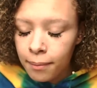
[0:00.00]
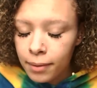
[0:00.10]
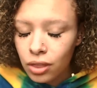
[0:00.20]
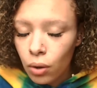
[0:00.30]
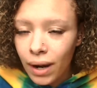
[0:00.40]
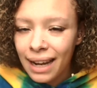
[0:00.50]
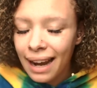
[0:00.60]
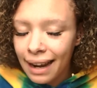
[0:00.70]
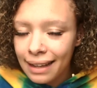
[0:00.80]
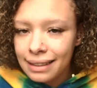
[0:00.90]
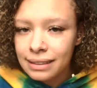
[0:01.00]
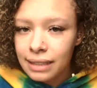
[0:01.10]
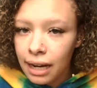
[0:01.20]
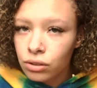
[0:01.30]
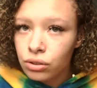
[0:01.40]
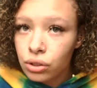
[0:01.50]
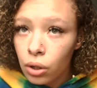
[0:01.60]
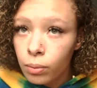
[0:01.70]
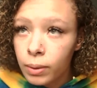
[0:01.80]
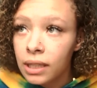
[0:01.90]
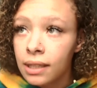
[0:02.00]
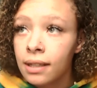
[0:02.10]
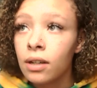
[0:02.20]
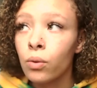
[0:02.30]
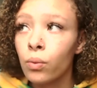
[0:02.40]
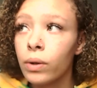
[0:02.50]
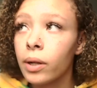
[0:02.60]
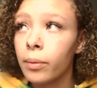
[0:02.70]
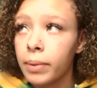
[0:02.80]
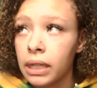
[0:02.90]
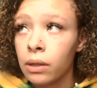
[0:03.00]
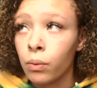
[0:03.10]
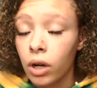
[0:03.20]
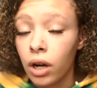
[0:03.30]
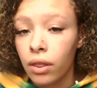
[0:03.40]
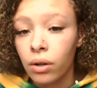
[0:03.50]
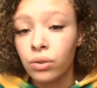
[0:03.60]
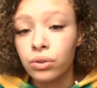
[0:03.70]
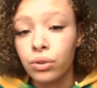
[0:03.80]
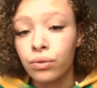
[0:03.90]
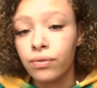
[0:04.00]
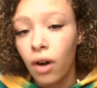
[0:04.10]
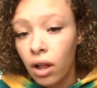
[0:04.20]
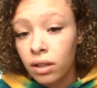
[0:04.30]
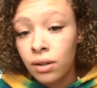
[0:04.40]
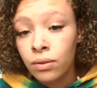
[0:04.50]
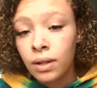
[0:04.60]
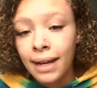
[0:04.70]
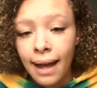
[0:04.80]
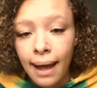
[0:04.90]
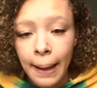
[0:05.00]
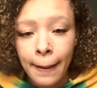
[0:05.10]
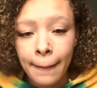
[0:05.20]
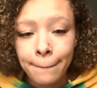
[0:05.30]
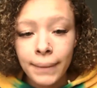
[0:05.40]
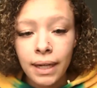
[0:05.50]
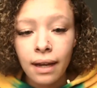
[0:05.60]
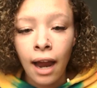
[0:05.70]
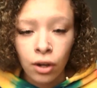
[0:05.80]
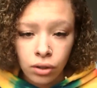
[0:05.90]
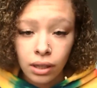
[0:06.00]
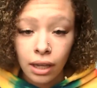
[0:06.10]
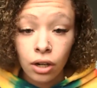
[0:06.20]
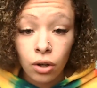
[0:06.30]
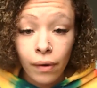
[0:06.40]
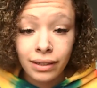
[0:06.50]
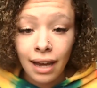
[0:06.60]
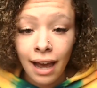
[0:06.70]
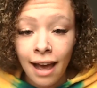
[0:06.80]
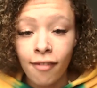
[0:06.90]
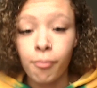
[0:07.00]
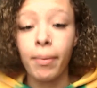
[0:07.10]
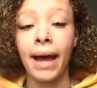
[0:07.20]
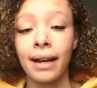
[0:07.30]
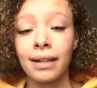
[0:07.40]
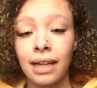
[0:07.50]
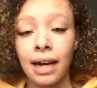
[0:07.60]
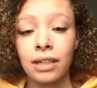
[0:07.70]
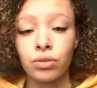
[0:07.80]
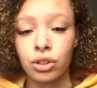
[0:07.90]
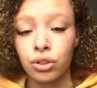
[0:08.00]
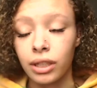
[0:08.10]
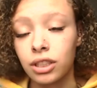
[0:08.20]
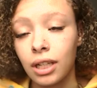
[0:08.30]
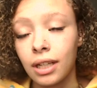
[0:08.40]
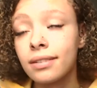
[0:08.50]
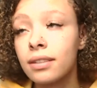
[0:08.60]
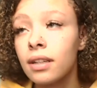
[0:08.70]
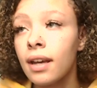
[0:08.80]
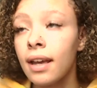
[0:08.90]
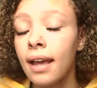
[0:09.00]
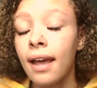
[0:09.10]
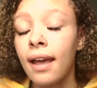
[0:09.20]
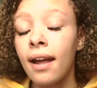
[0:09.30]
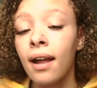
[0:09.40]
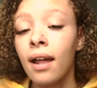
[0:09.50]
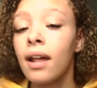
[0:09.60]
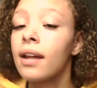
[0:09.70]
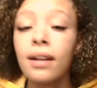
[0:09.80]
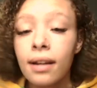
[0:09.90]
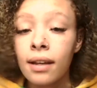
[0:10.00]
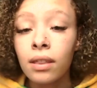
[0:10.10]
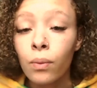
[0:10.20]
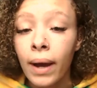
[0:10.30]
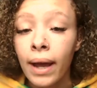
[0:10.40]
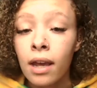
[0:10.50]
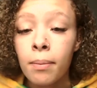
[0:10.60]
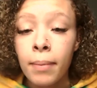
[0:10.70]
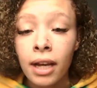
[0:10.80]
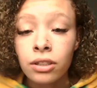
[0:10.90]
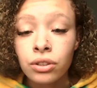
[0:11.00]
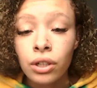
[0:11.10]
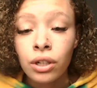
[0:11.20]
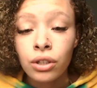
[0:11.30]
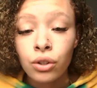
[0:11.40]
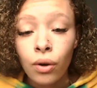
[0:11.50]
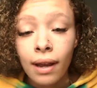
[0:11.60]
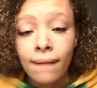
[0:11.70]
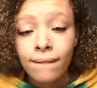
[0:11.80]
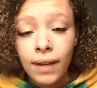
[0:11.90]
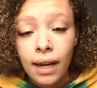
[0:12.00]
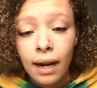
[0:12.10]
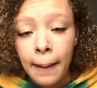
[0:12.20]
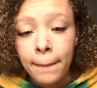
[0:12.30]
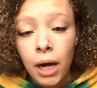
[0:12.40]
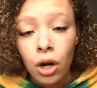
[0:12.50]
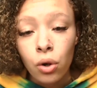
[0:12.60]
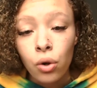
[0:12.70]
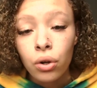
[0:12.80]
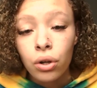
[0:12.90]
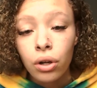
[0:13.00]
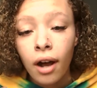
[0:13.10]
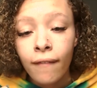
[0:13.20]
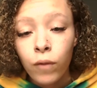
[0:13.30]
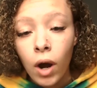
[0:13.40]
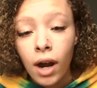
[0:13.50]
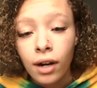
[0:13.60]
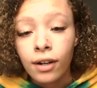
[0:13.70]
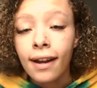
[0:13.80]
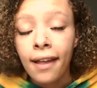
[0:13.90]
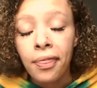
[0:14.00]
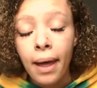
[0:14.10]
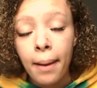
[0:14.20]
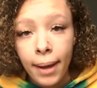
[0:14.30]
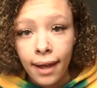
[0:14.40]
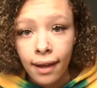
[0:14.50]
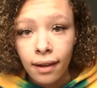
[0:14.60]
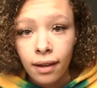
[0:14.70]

though I highly doubt Chobee will be one of those to follow. I know they are going to have bag size restrictions. Either way, make sure you can fit a bottle of water in that bag.